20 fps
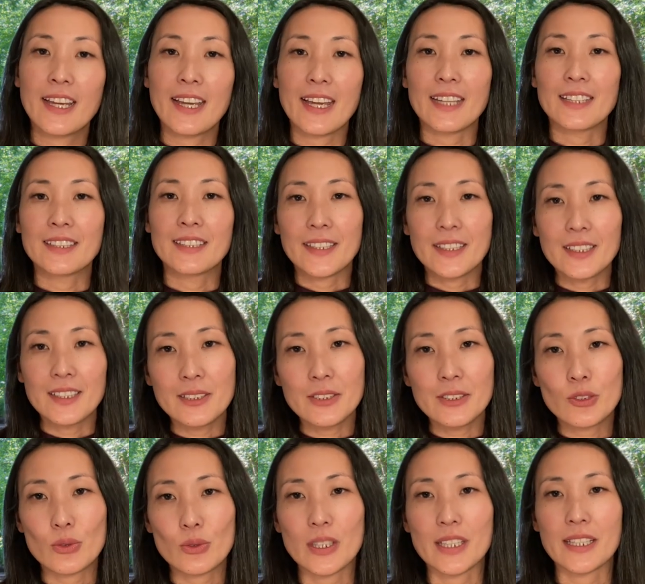and
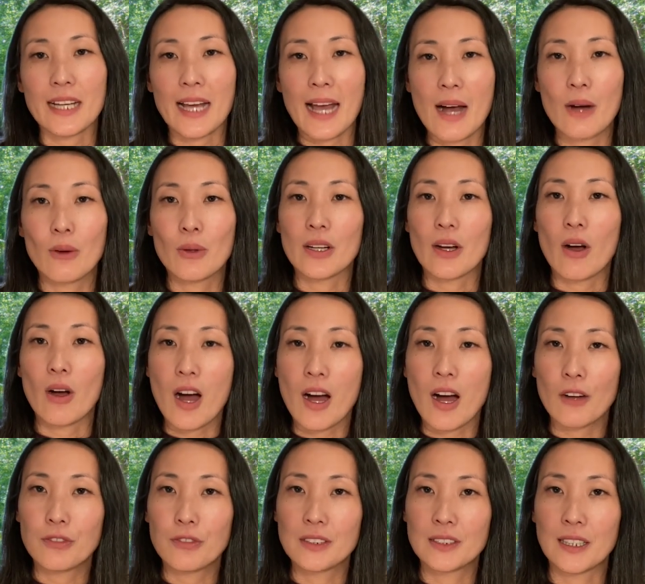illustrate how it
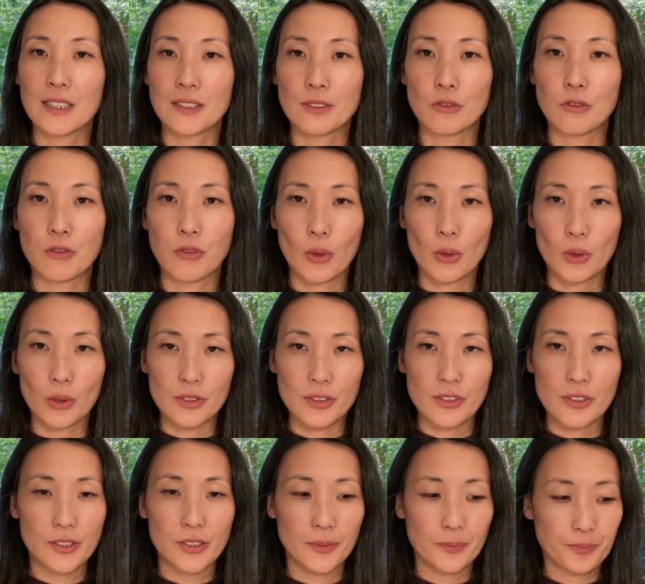often
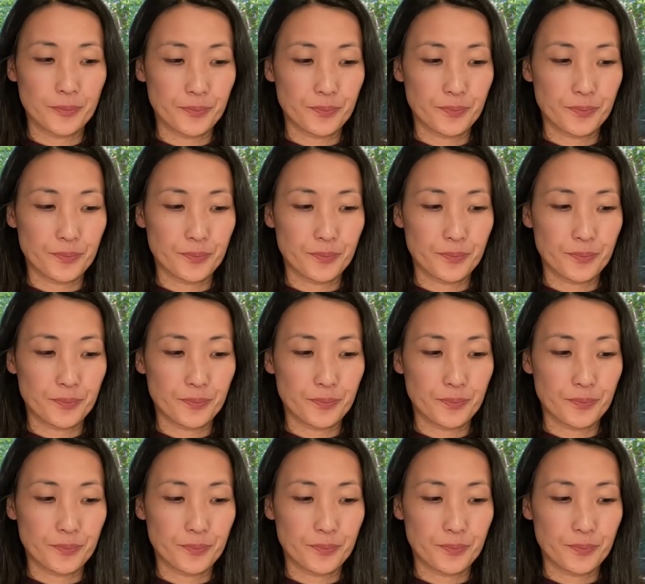unfolds.